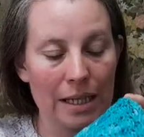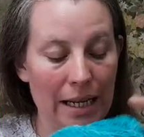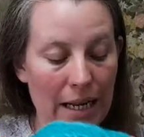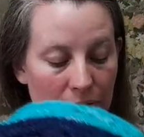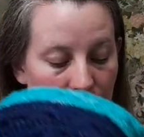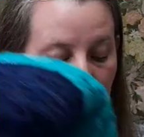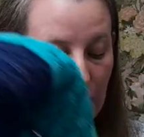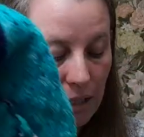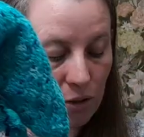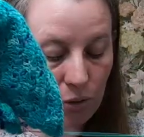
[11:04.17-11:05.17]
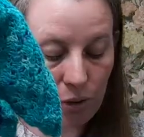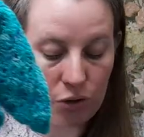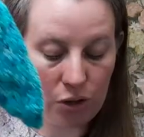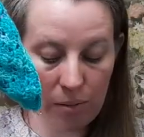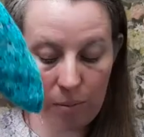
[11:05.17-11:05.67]
left that I need to
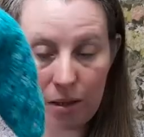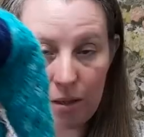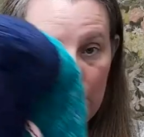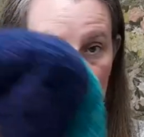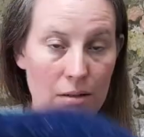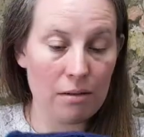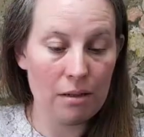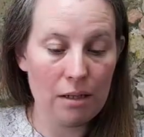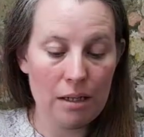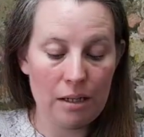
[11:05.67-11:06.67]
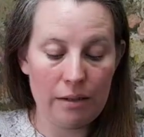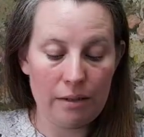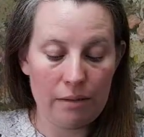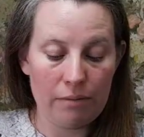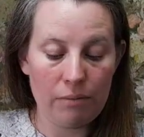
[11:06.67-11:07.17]
crochet with this
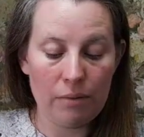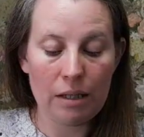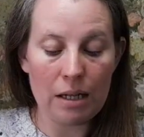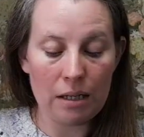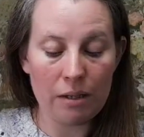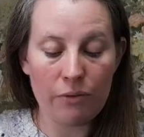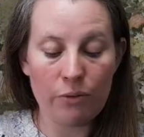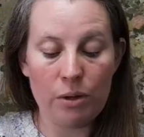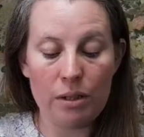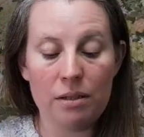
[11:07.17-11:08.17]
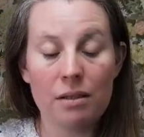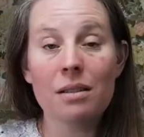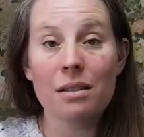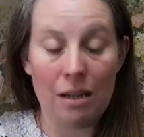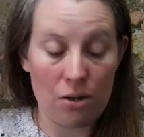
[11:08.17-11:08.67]
color for this
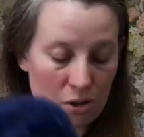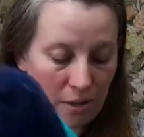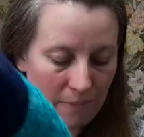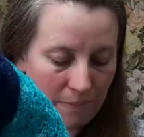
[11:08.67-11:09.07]
section.